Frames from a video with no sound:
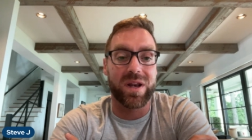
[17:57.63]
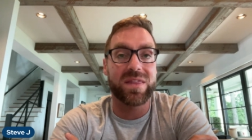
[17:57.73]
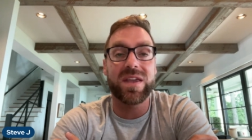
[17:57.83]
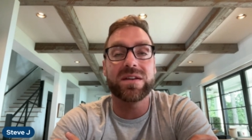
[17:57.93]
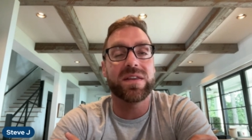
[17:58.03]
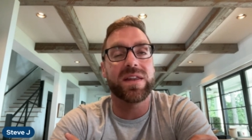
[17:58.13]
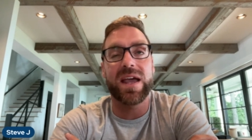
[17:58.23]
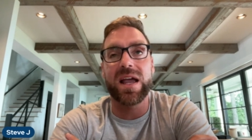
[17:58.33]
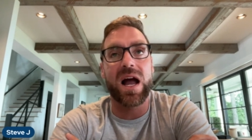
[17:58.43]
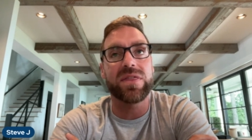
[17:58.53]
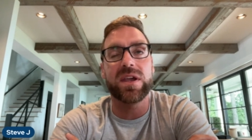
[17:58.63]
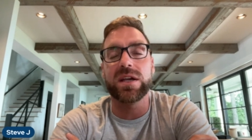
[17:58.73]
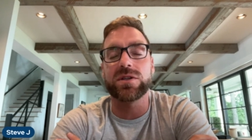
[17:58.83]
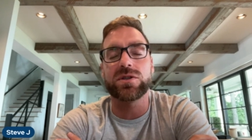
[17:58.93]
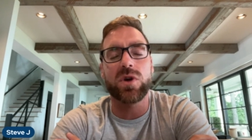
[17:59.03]
And at the end of the day, I think
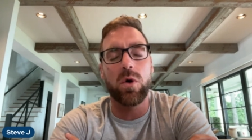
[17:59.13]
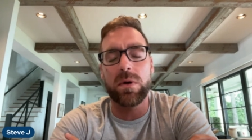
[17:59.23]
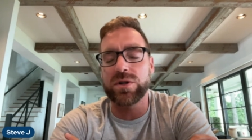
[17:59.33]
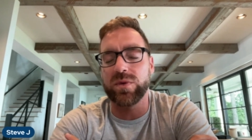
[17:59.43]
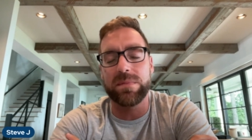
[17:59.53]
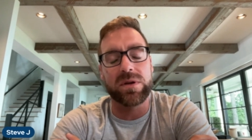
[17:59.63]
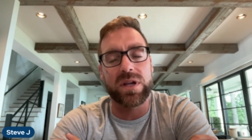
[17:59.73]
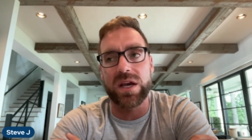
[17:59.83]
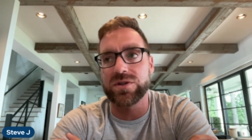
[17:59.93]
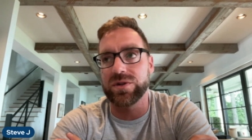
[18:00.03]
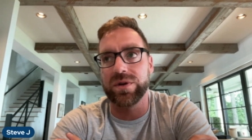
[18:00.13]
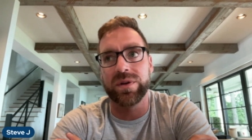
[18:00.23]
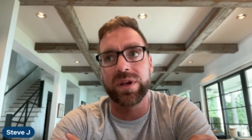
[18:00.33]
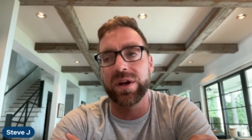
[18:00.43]
it's so much reputational.